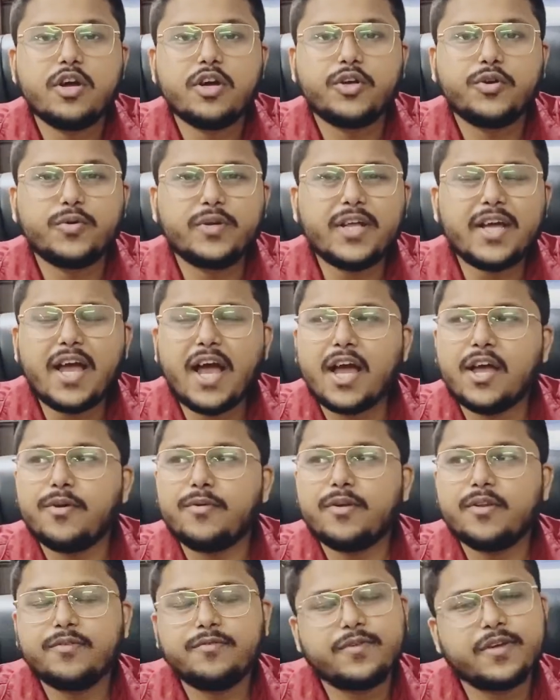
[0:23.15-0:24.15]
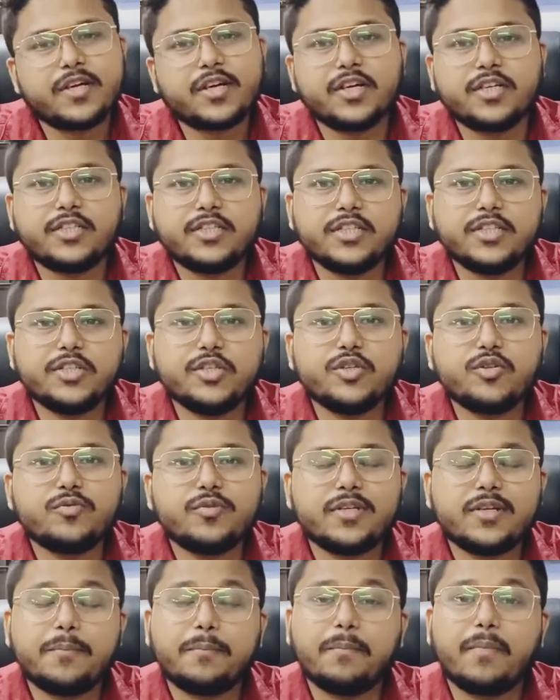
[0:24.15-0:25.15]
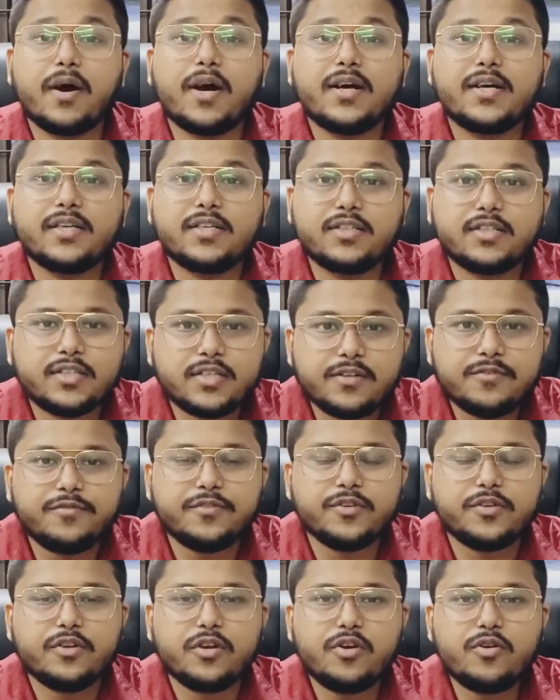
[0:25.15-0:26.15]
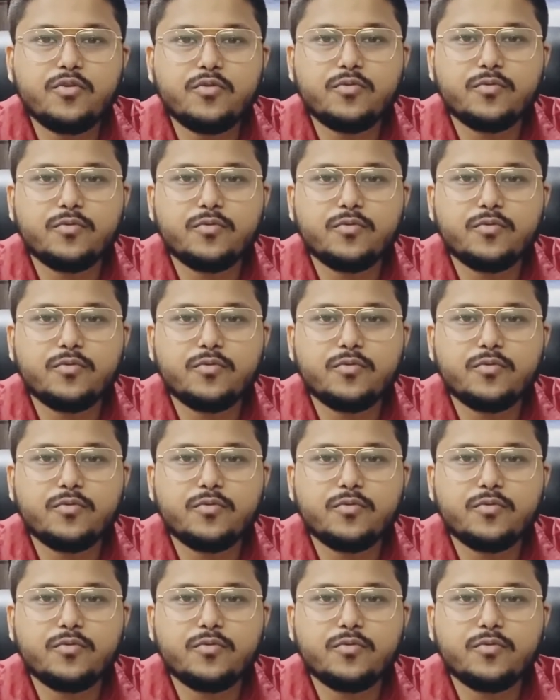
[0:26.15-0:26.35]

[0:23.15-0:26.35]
Today I will be continued with the part 3 video